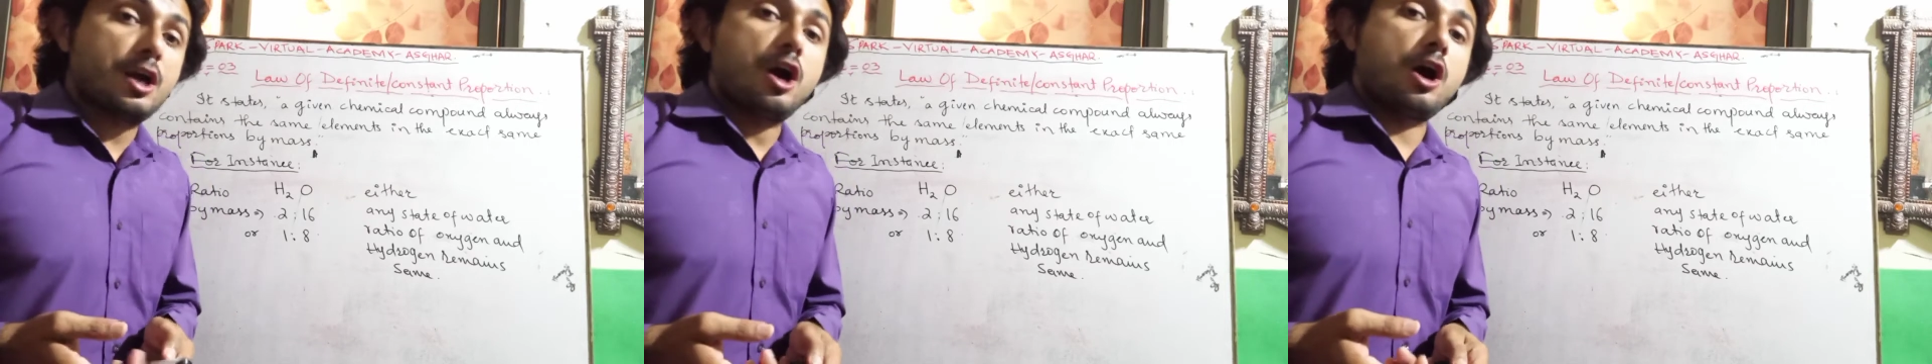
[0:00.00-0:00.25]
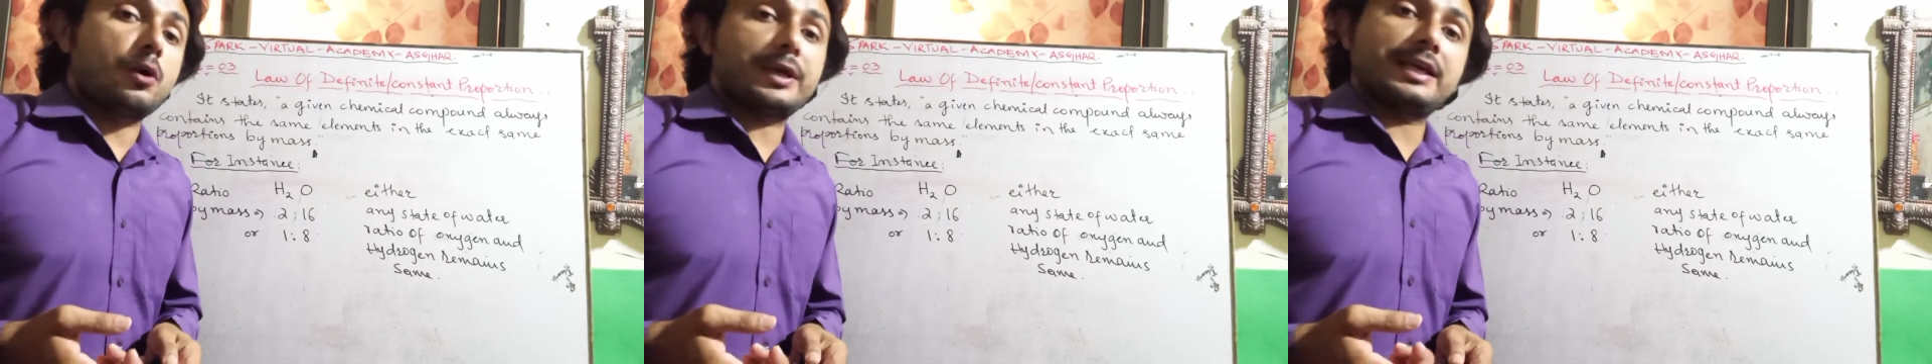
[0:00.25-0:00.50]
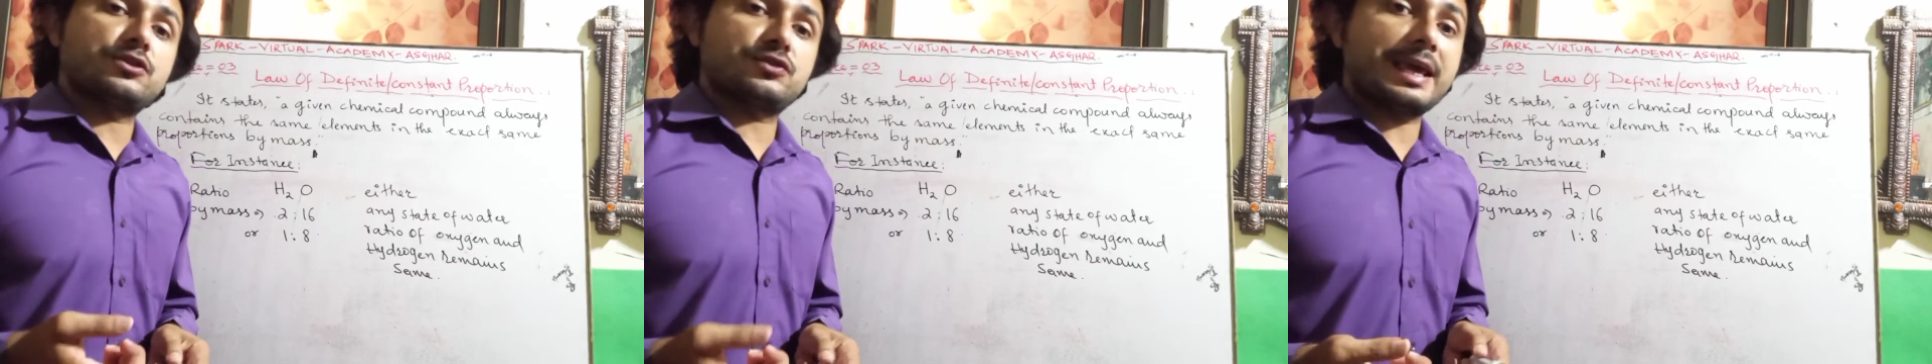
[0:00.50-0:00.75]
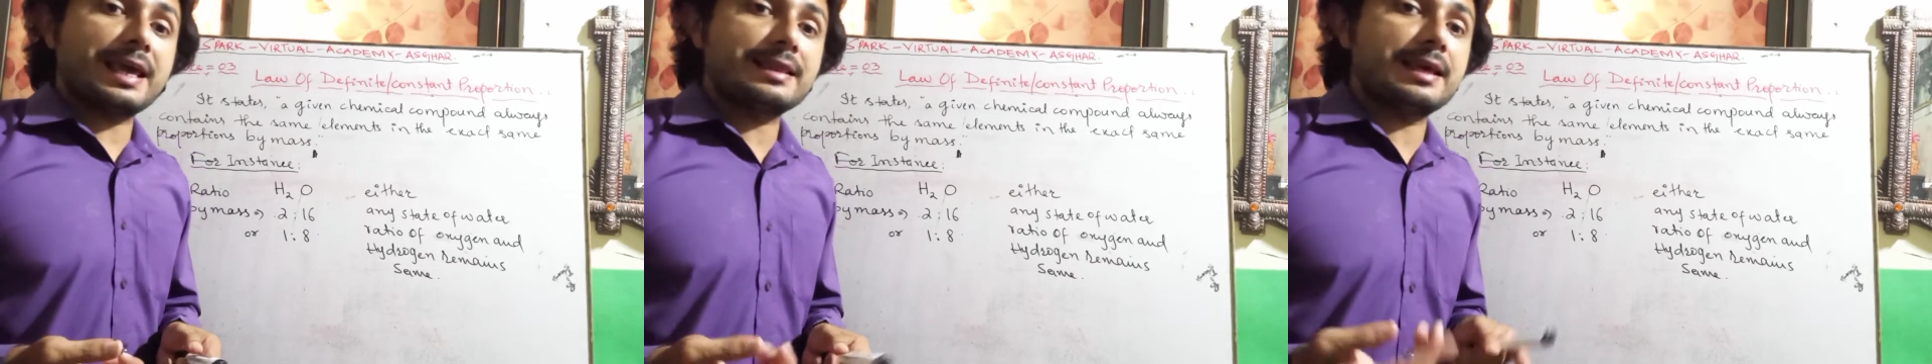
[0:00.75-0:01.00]
or we can
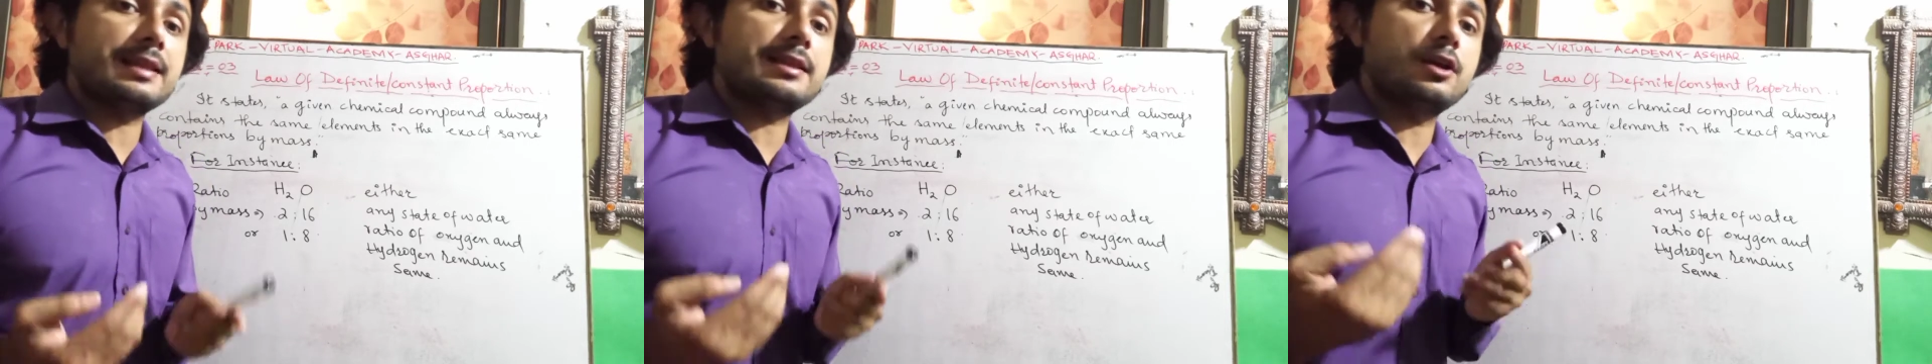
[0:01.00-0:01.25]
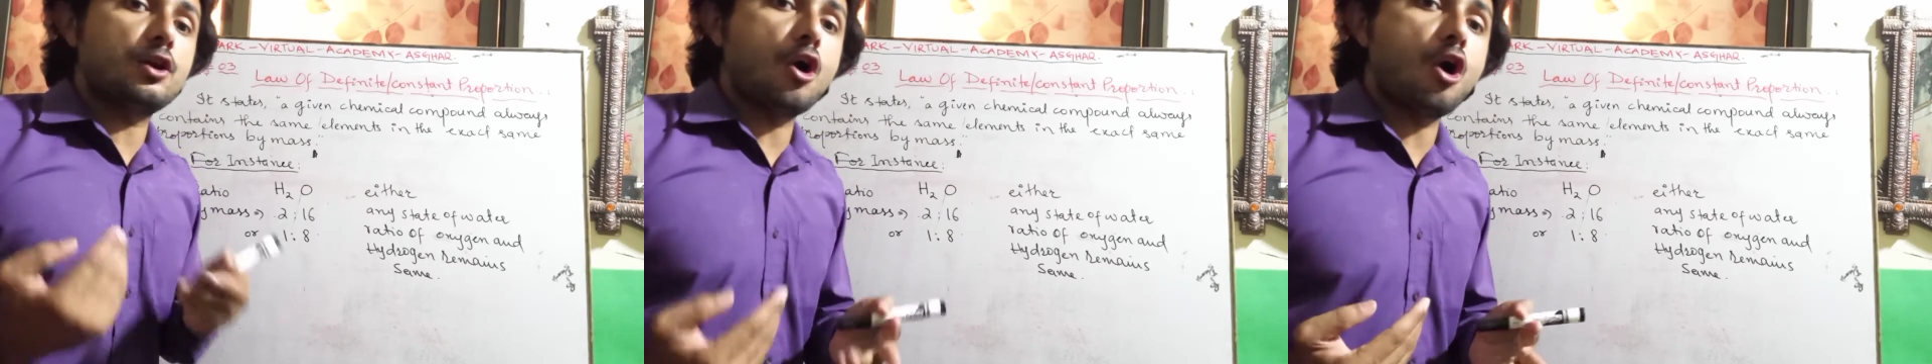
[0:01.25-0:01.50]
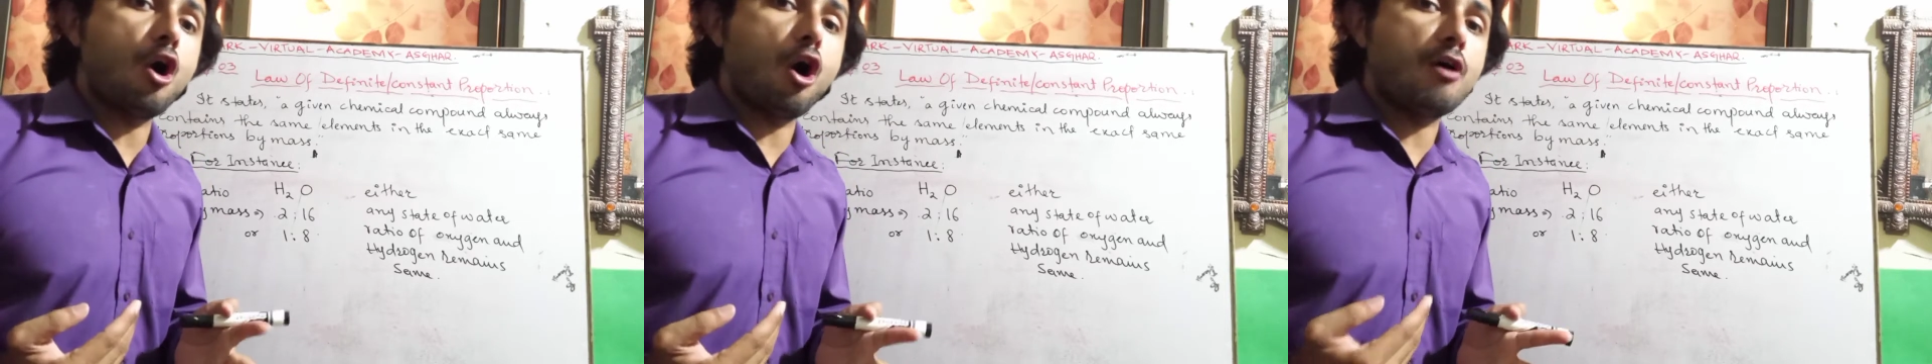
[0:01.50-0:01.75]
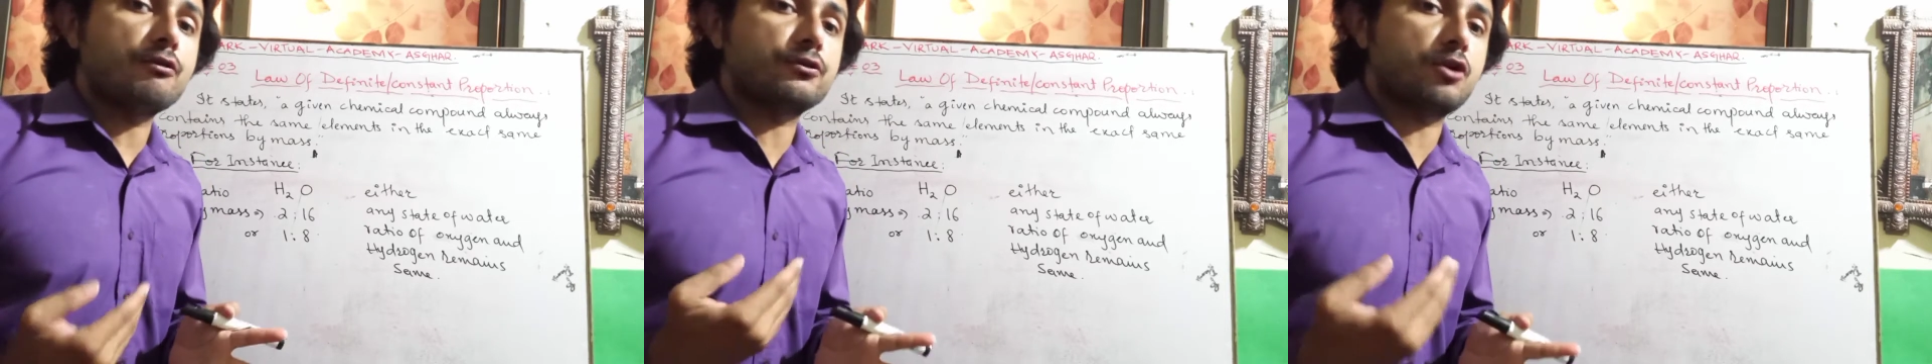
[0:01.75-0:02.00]
say there the law
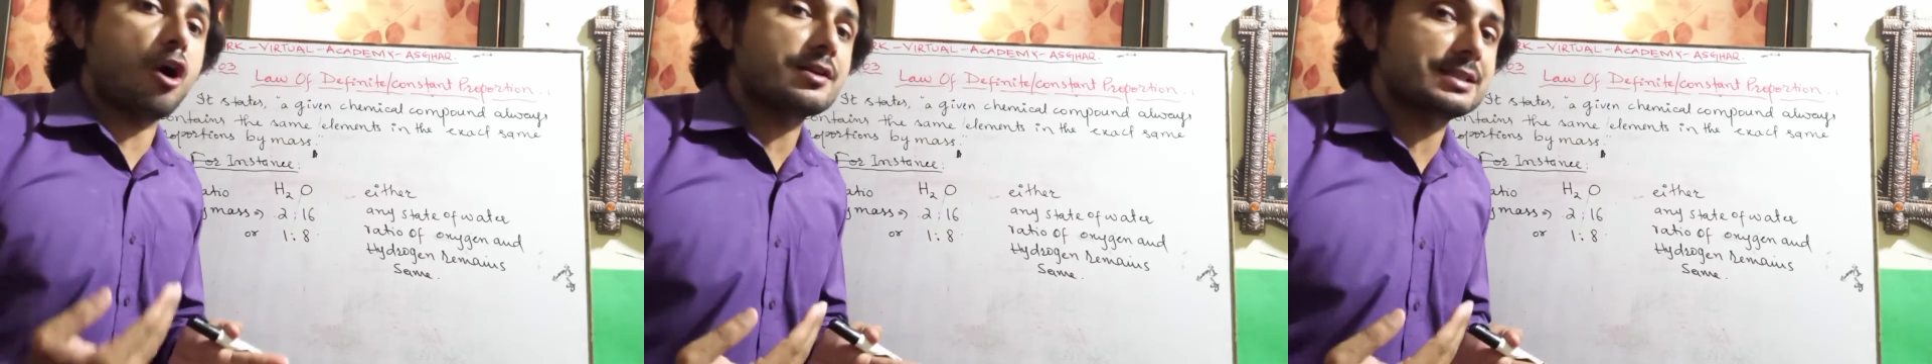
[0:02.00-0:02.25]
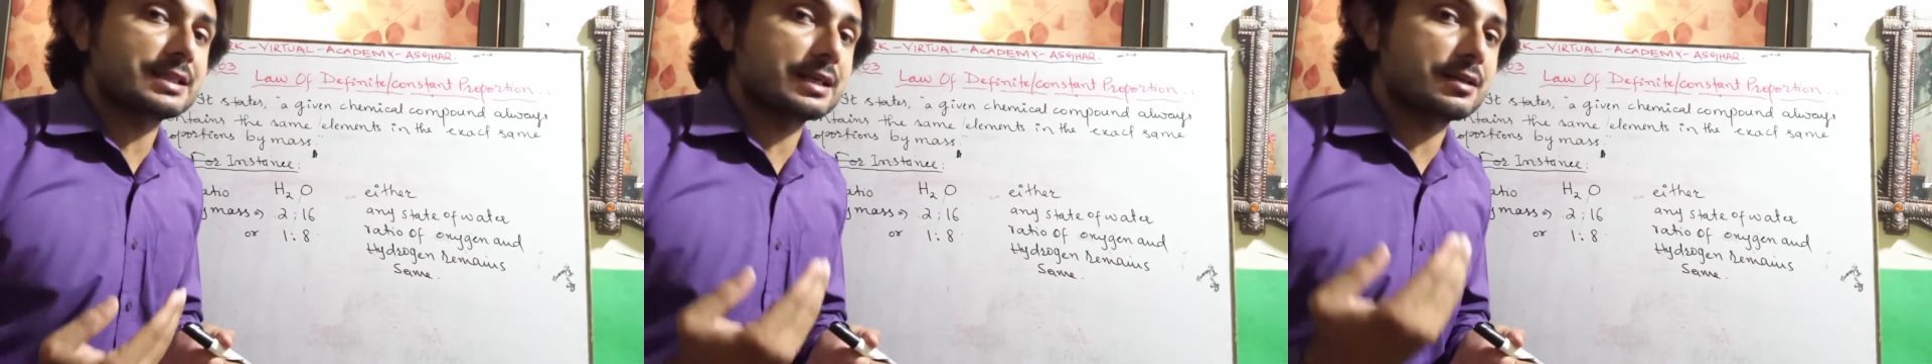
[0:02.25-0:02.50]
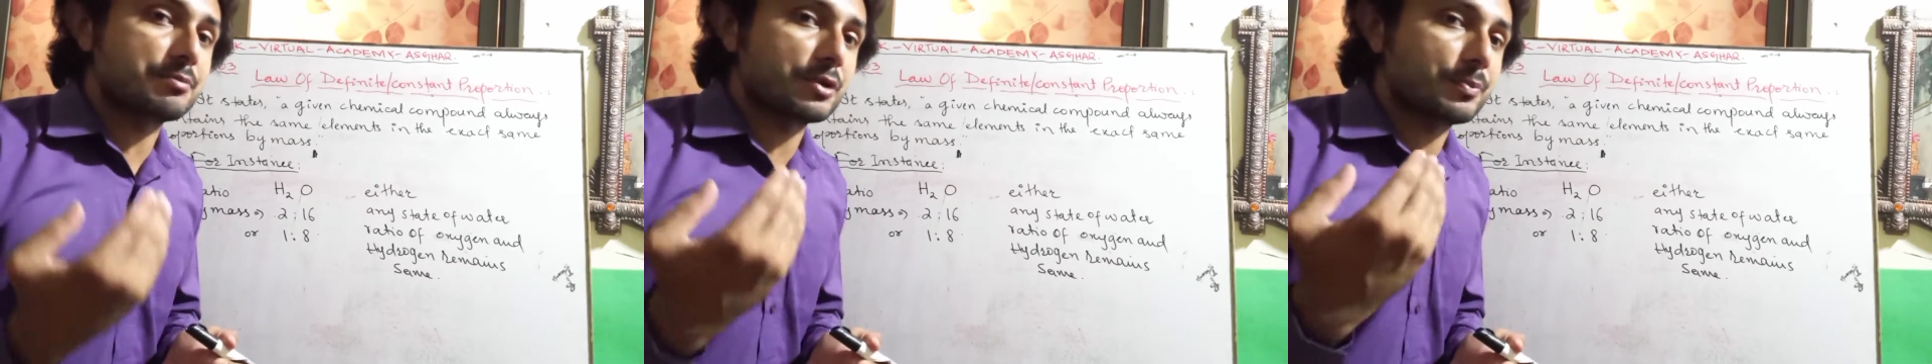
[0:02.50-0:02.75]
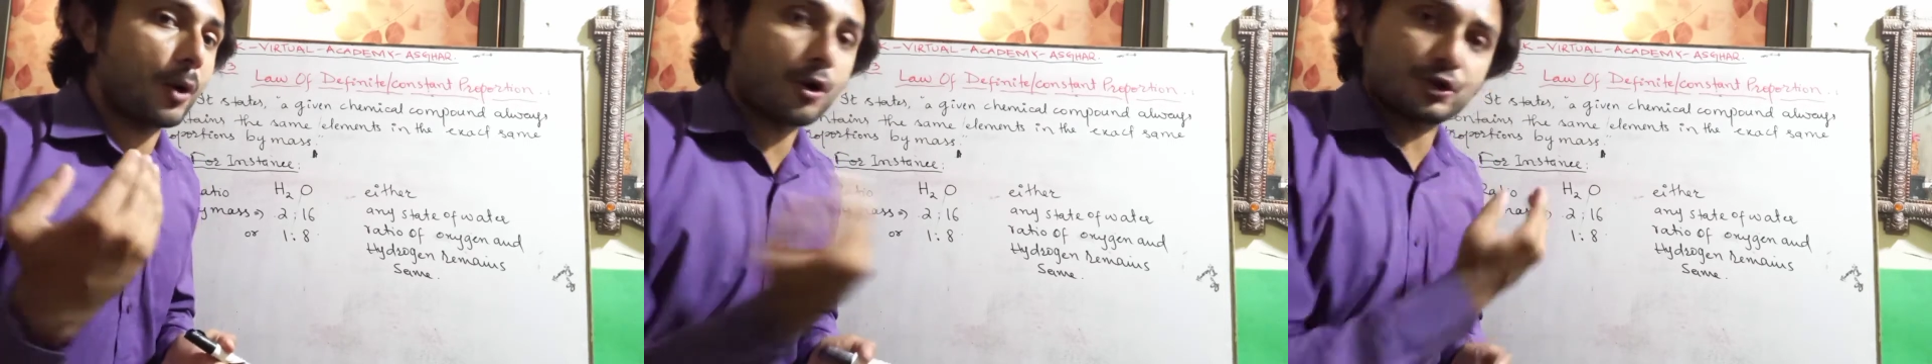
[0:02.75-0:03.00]
of constant
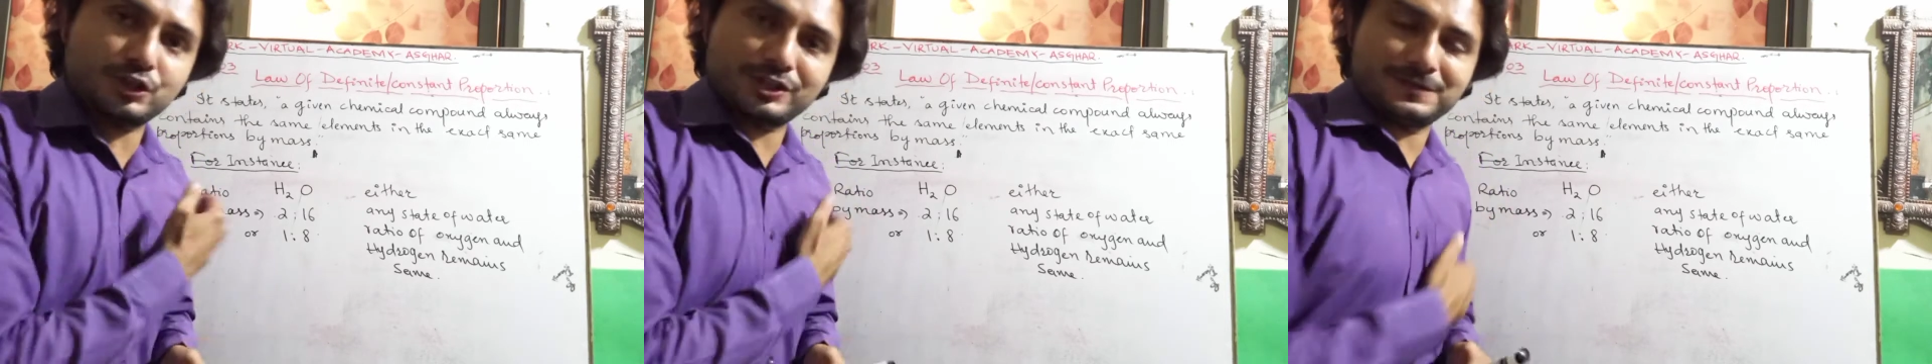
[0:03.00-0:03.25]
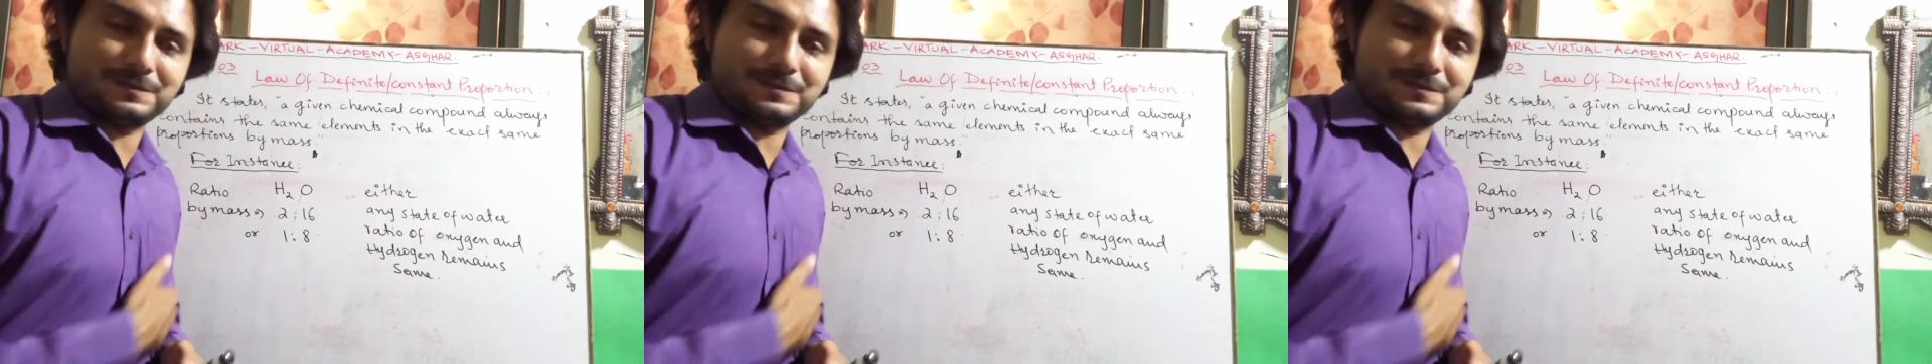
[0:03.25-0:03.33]
proportion.